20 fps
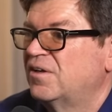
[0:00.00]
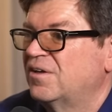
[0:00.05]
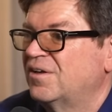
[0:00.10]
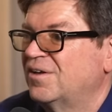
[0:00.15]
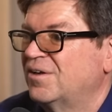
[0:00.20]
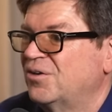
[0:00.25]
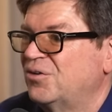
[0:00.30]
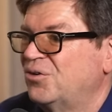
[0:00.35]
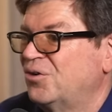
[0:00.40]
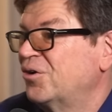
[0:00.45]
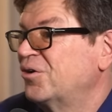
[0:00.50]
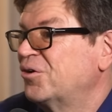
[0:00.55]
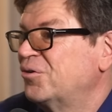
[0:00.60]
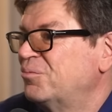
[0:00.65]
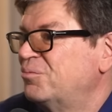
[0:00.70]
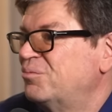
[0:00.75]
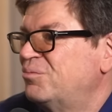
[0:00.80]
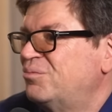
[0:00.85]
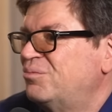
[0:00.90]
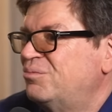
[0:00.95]
Uh, you're not
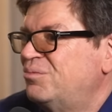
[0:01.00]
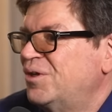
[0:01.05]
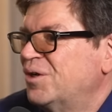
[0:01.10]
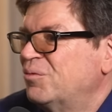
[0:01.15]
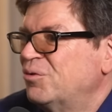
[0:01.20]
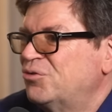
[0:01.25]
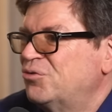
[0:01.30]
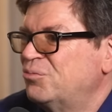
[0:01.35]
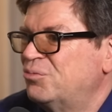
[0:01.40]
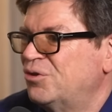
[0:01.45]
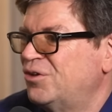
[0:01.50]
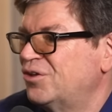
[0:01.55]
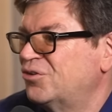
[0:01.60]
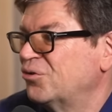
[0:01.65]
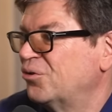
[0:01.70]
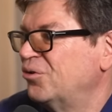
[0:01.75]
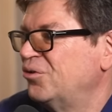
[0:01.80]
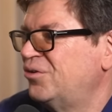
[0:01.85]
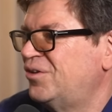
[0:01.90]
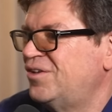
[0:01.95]
going to be able to predict
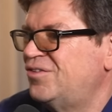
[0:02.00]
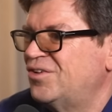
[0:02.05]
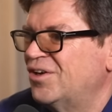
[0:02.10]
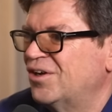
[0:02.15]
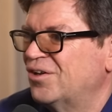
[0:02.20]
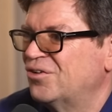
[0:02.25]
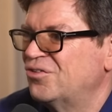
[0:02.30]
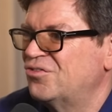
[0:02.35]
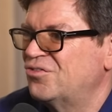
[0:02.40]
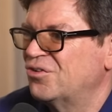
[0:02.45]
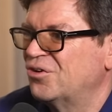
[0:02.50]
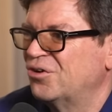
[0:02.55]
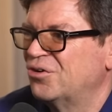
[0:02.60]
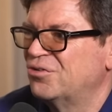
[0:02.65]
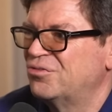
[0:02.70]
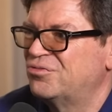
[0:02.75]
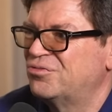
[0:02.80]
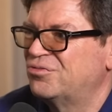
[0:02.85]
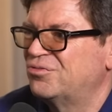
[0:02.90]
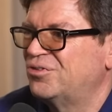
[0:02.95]
all the details
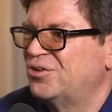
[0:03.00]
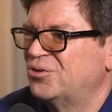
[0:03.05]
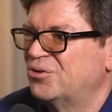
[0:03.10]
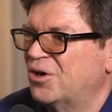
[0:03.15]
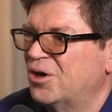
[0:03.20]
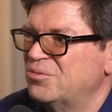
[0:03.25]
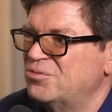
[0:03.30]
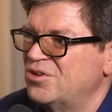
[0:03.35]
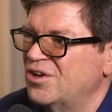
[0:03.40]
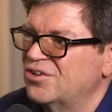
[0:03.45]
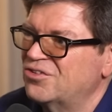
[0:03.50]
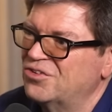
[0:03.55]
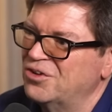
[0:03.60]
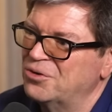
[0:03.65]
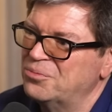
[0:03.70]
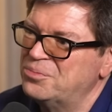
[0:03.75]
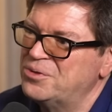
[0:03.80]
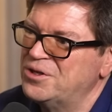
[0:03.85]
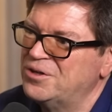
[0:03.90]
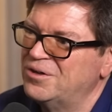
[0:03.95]
of you know objects that
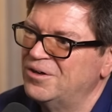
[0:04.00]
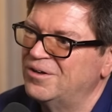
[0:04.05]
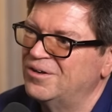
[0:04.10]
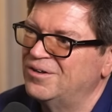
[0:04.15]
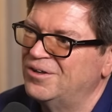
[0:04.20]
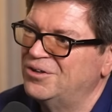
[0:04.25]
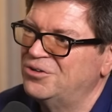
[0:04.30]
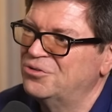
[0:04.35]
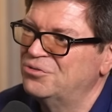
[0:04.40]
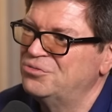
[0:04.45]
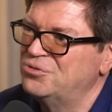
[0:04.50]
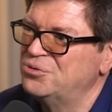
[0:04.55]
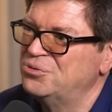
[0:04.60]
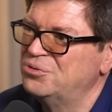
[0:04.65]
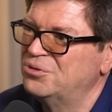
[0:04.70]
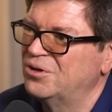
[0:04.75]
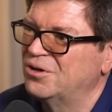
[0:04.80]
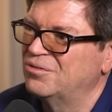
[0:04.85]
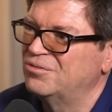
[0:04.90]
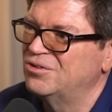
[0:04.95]
appear in the
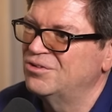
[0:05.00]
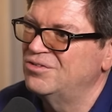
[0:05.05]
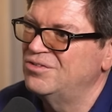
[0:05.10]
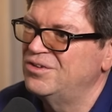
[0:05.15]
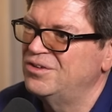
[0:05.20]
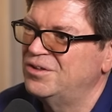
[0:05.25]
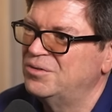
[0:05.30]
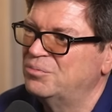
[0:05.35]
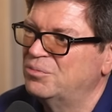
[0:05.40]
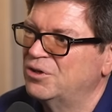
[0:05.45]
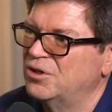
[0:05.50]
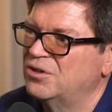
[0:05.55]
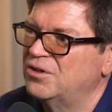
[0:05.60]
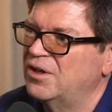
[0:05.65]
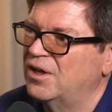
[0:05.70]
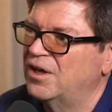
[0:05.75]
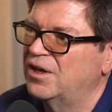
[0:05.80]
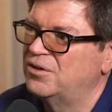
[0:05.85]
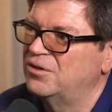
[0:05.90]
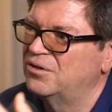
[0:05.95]
view obviously but
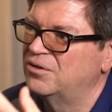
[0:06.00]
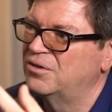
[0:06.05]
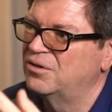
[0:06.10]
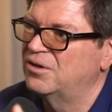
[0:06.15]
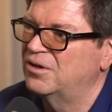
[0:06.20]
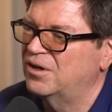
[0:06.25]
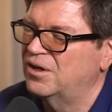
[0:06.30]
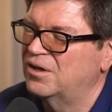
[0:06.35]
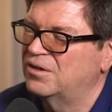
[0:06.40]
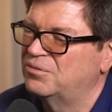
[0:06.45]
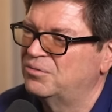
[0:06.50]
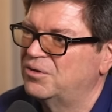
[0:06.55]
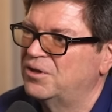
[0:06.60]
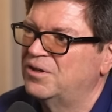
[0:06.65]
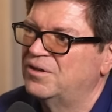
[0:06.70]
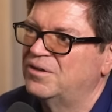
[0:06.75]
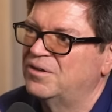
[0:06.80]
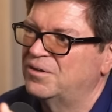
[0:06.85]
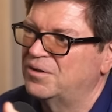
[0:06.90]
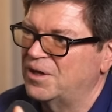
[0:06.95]
at a
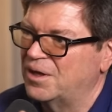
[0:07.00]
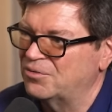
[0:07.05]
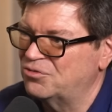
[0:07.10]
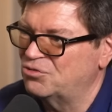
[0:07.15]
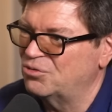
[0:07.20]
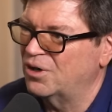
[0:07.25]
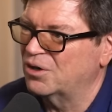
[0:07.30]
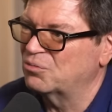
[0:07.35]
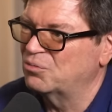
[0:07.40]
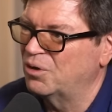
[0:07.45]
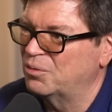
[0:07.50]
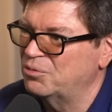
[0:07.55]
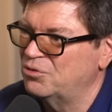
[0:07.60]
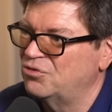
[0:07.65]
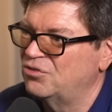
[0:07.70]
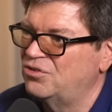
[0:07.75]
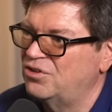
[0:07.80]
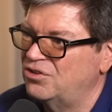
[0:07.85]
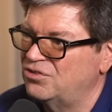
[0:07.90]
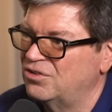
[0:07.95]
abstract
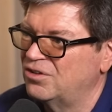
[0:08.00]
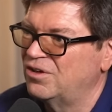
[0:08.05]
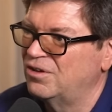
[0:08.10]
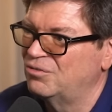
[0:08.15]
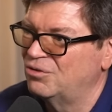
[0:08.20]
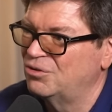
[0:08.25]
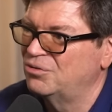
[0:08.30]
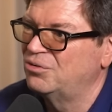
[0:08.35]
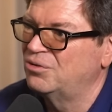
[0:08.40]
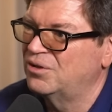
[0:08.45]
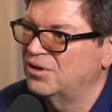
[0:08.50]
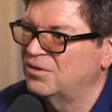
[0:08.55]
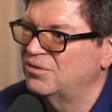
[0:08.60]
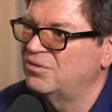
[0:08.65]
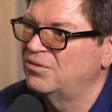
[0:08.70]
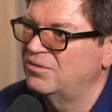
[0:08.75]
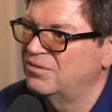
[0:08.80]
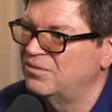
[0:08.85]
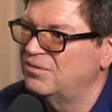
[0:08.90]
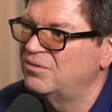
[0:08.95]
representation level, you
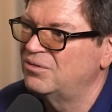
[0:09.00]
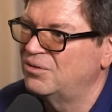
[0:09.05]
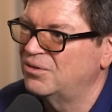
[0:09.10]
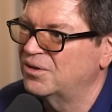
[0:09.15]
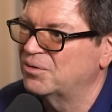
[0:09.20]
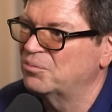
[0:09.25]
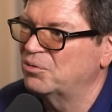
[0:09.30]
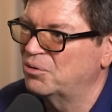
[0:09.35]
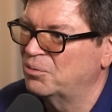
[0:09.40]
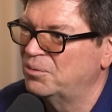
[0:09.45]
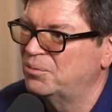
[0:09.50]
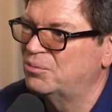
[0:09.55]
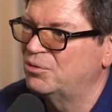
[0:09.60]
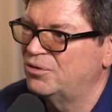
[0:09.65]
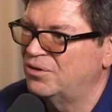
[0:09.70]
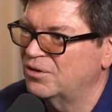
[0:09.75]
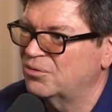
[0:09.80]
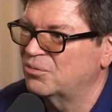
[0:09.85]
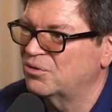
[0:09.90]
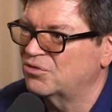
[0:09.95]
can you can probably
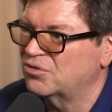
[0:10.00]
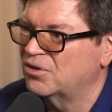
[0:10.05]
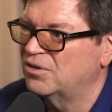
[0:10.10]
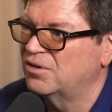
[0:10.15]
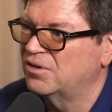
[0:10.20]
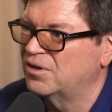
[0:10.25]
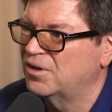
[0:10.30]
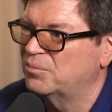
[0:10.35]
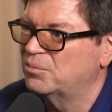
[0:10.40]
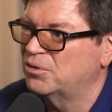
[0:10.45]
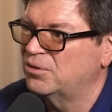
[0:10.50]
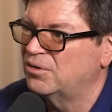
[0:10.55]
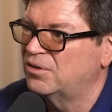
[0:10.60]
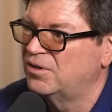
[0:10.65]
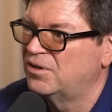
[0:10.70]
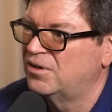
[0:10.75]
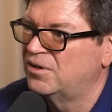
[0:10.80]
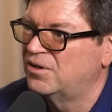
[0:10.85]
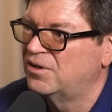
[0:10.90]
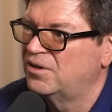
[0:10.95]
predict what's going to happen.
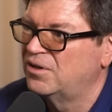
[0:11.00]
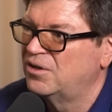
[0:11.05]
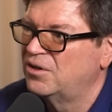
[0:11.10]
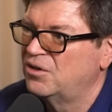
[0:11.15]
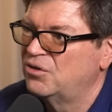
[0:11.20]
Mm -hmm.